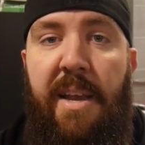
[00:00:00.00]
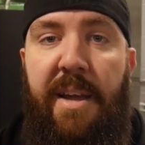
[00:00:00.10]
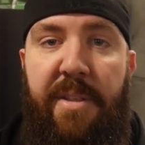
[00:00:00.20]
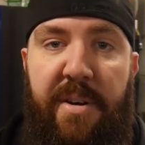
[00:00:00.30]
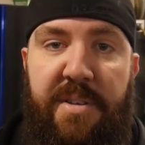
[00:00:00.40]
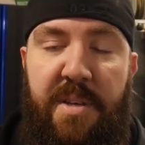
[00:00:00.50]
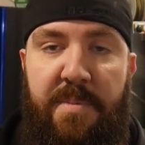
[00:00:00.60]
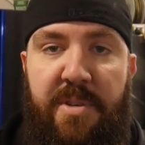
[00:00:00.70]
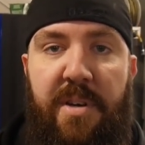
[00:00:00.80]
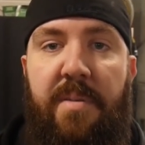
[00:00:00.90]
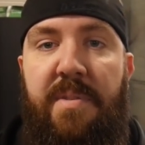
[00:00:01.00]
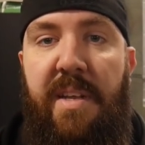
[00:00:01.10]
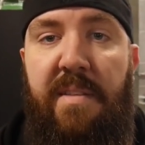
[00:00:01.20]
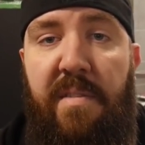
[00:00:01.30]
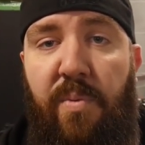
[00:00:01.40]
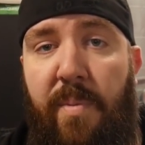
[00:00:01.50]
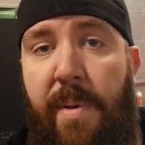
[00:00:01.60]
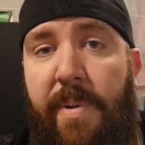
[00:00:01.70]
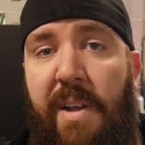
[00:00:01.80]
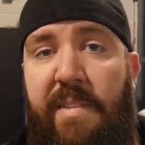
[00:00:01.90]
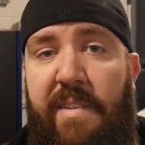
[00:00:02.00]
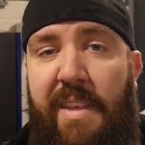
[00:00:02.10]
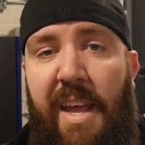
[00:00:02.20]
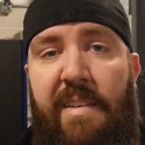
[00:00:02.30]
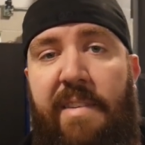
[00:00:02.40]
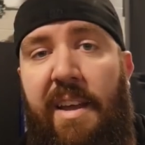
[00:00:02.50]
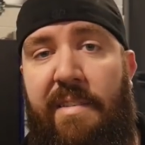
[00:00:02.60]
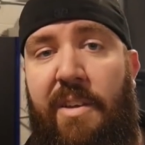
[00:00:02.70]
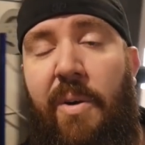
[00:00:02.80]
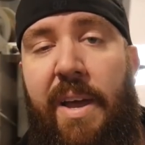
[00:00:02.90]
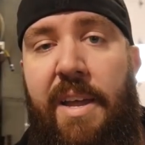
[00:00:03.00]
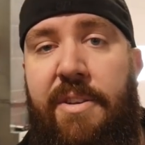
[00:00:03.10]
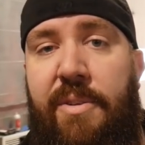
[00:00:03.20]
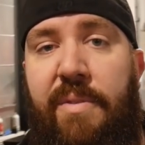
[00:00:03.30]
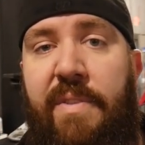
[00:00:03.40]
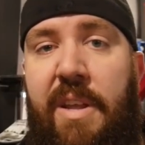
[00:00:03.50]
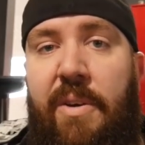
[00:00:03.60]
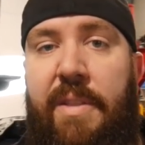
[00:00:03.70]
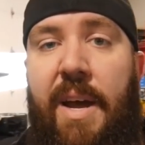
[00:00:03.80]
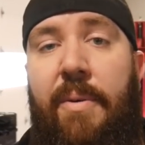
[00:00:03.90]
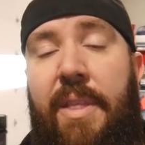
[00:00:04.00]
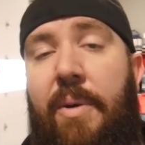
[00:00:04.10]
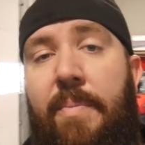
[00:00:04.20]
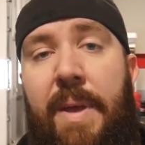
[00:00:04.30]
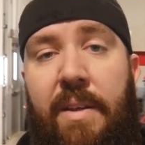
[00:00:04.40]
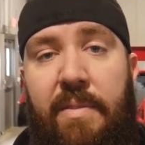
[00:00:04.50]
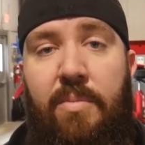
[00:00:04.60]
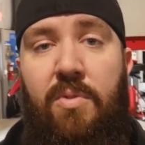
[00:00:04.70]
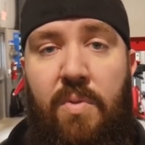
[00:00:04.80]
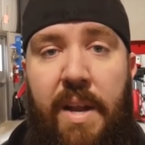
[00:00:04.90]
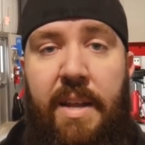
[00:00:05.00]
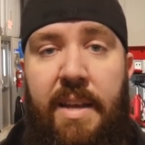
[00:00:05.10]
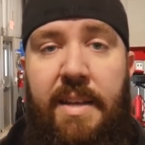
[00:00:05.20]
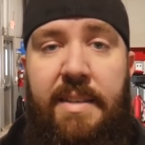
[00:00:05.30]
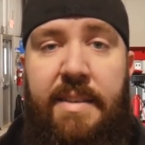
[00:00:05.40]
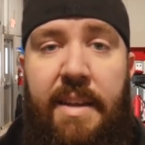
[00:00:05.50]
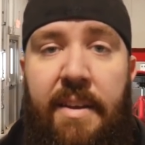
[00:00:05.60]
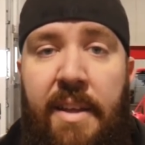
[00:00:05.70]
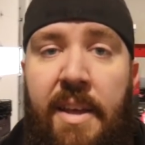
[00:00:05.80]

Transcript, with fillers: Now, there are some circumstances where my boss says, yes, yes, go ahead and do a video on that one. That would make some great content.